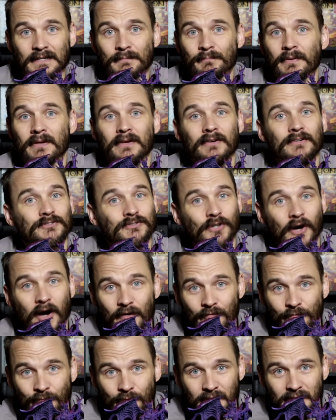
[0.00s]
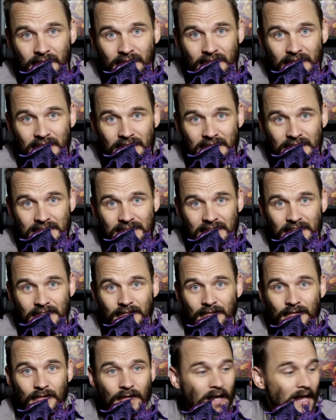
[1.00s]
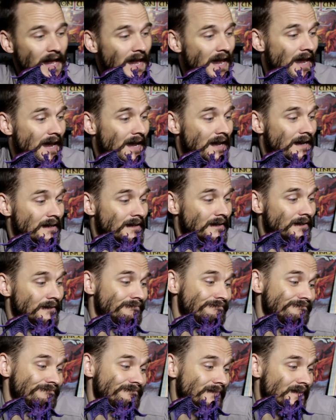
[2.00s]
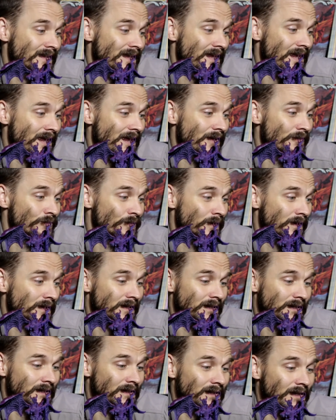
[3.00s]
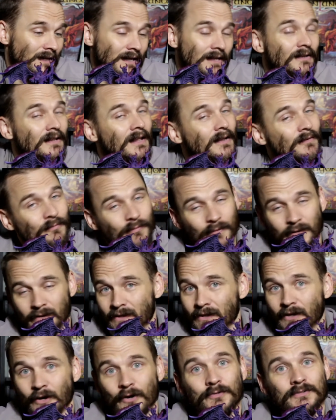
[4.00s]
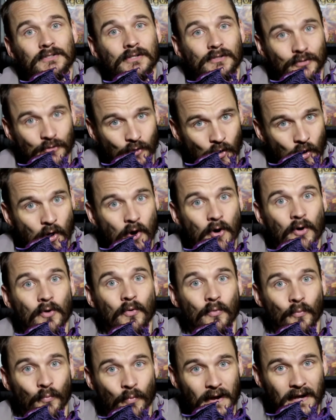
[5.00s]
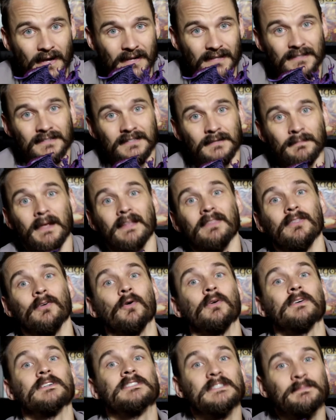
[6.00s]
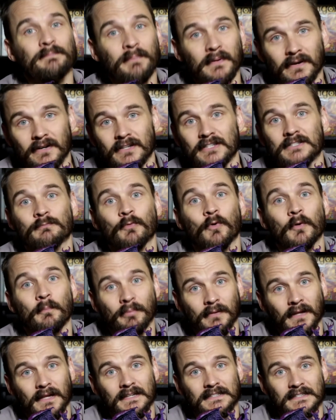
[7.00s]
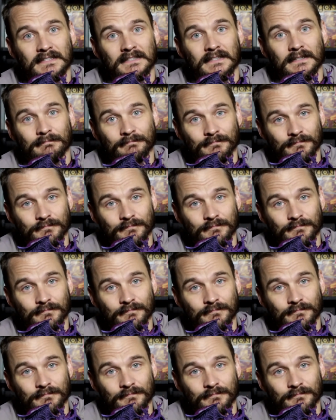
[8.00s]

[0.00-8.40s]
It peels off really easy, and it really goes a long way into making the whole experience more pleasant.